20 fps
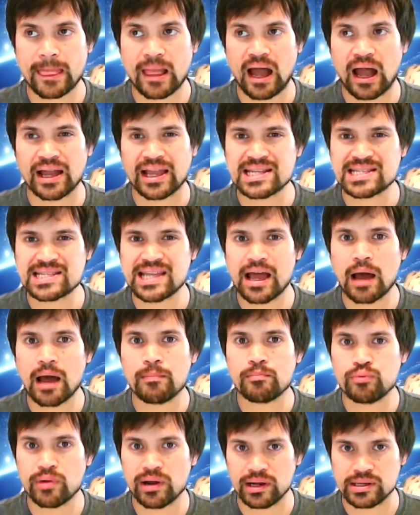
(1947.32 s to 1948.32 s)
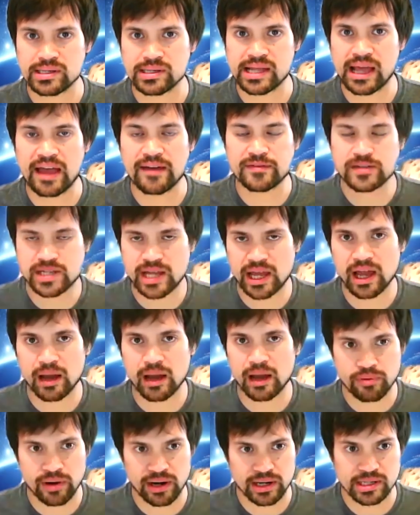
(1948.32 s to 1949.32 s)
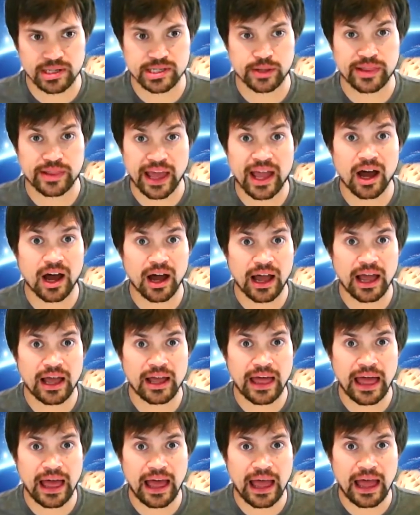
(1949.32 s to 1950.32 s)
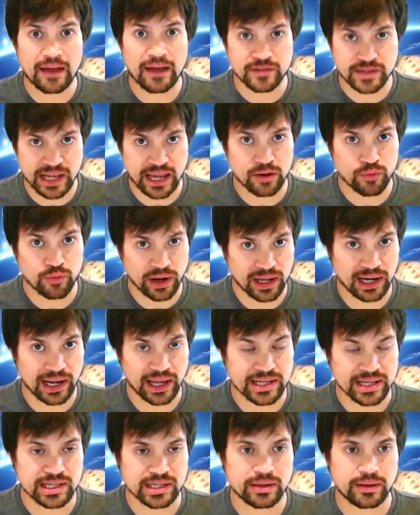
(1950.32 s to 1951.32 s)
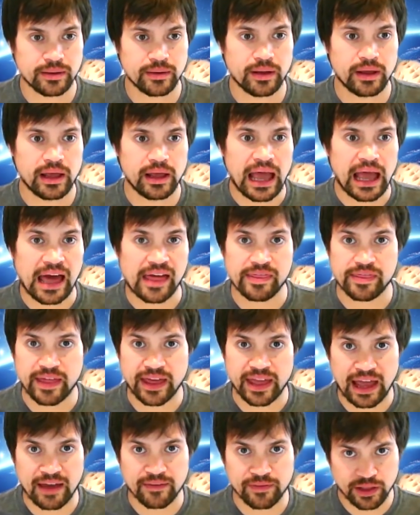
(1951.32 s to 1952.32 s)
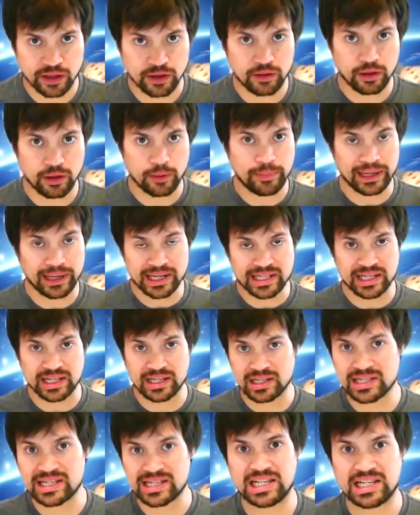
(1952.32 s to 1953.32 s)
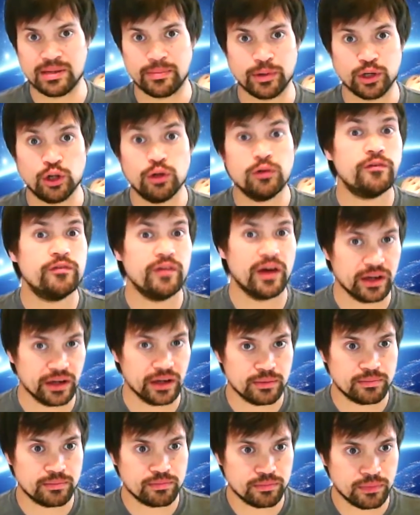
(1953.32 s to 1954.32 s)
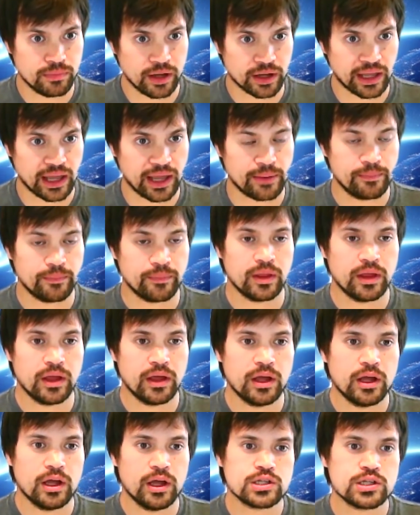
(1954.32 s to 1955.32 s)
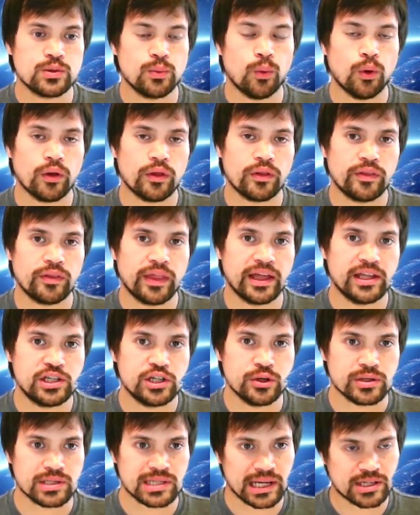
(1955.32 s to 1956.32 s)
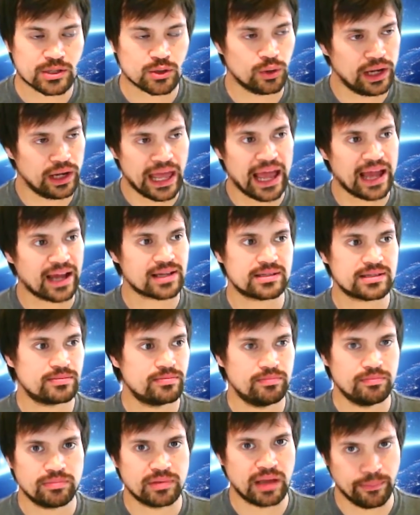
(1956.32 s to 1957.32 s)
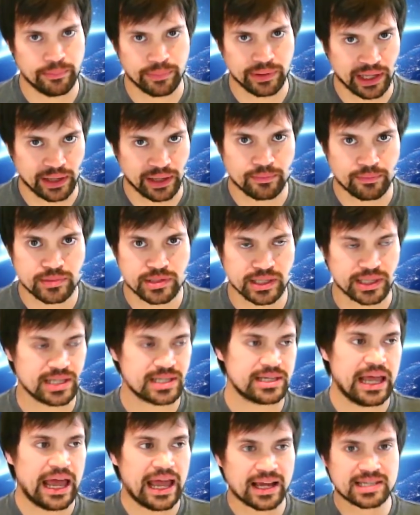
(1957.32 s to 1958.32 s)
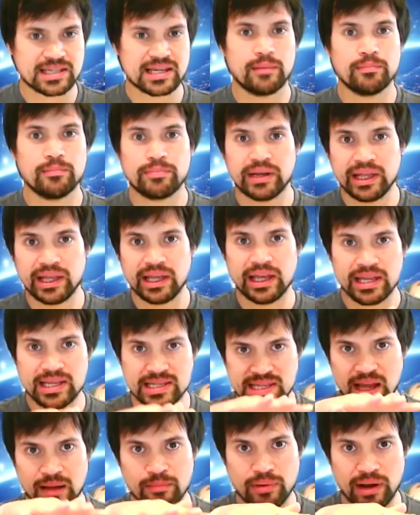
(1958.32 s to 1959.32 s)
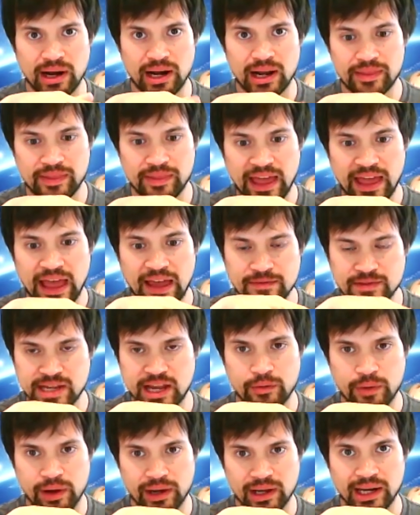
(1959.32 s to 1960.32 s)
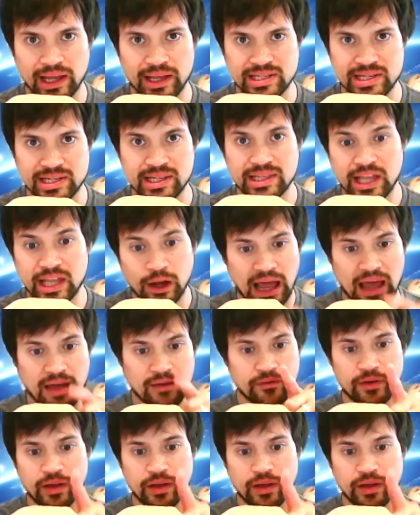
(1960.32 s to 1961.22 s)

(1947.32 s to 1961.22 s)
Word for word: I guess they're umbrellas, they're FCA umbrellas. So they are FCA regulated and they have the ability to set up a new fund. Okay. So what they do is let's call it X company. So this X company is the umbrella. They're FCA regulated. They'll have